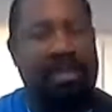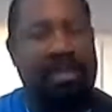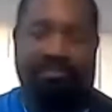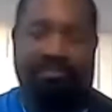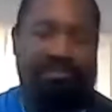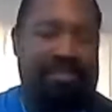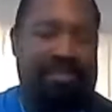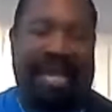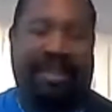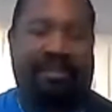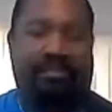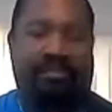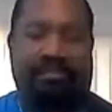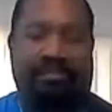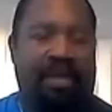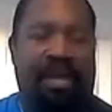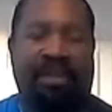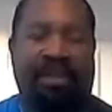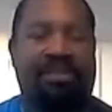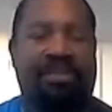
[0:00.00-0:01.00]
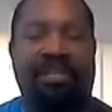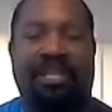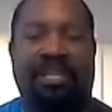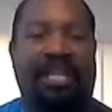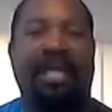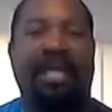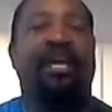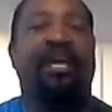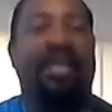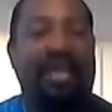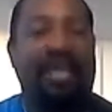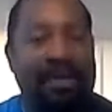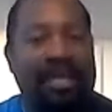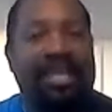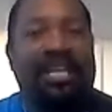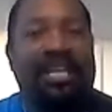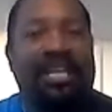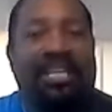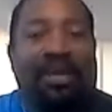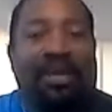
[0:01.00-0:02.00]
He liked anything that
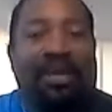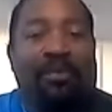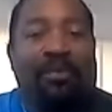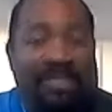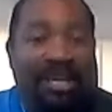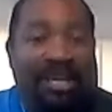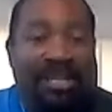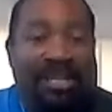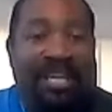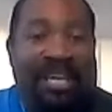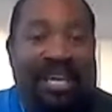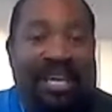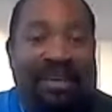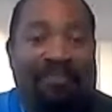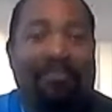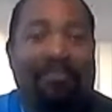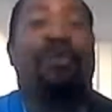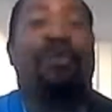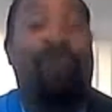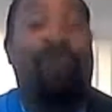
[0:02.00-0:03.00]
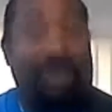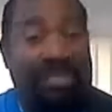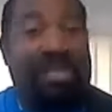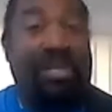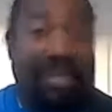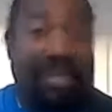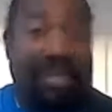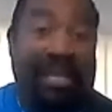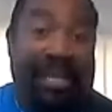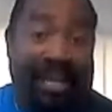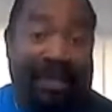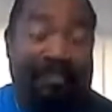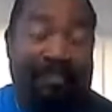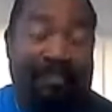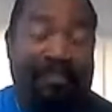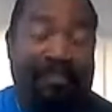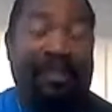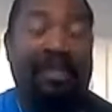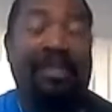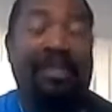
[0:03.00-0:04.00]
was good to him was good to
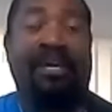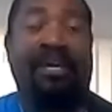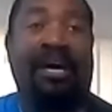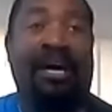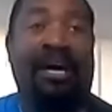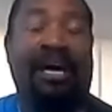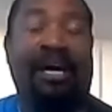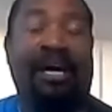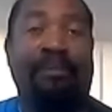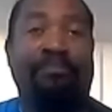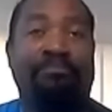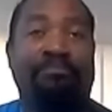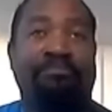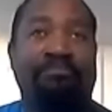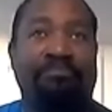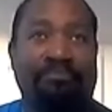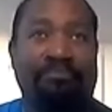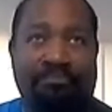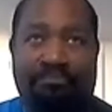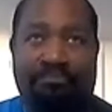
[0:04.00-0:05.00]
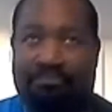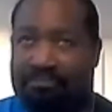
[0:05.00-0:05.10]
him. Um,